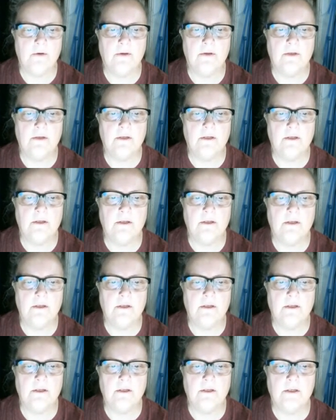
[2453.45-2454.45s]

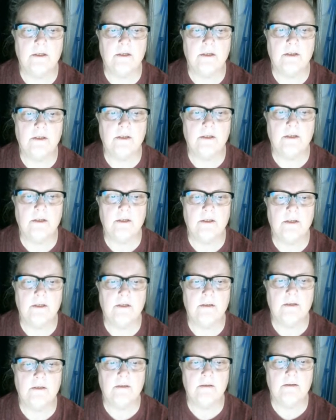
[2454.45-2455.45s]

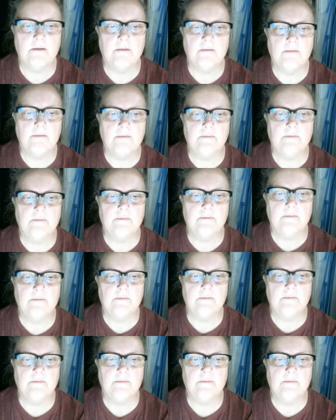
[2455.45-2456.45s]

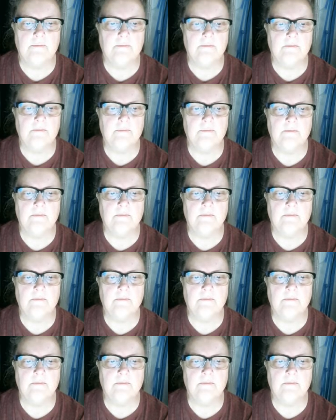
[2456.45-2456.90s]
[no speech]